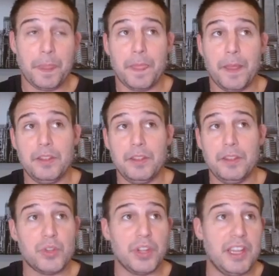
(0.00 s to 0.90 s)

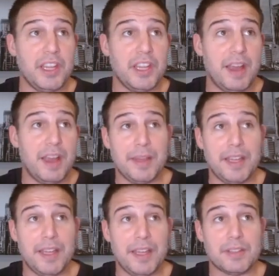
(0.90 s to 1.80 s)
Usually that
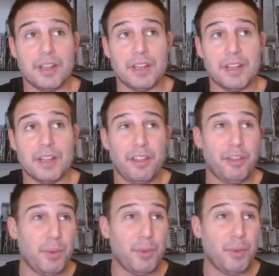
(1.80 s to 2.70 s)
means
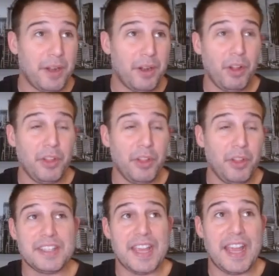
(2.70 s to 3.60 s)
3-better, although
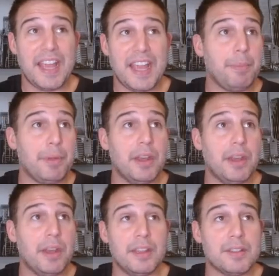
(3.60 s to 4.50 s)
this can happen
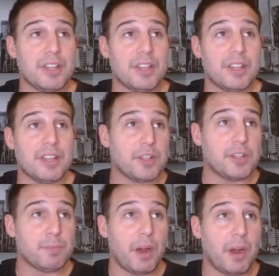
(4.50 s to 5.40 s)
in single raise
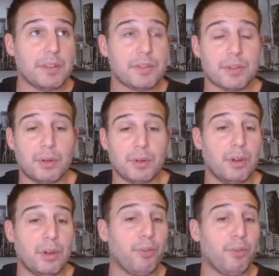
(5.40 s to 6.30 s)
pots
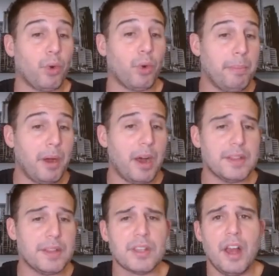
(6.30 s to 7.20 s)
or 4-bet
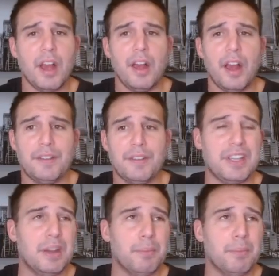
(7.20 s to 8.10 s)
pots. I've seen it most